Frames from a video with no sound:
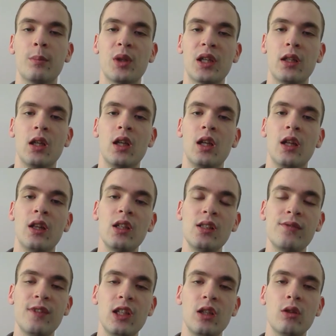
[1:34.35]
but
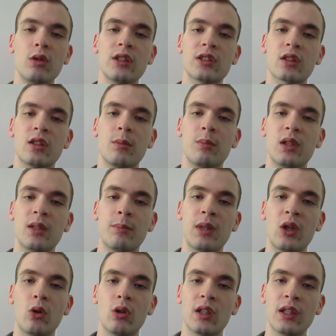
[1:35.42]
this video is going to be
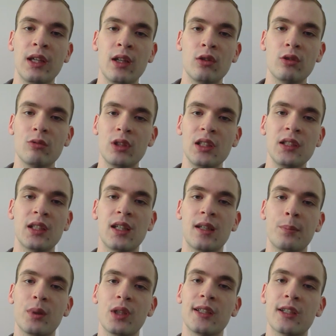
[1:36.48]
about countering
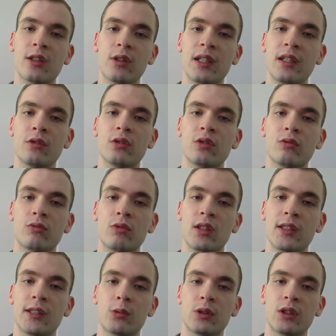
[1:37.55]
and playing around
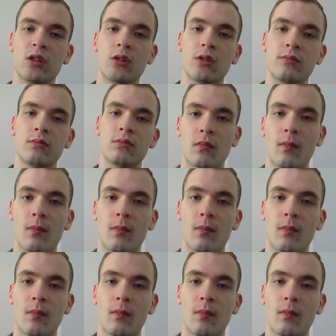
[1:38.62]
Relinquished.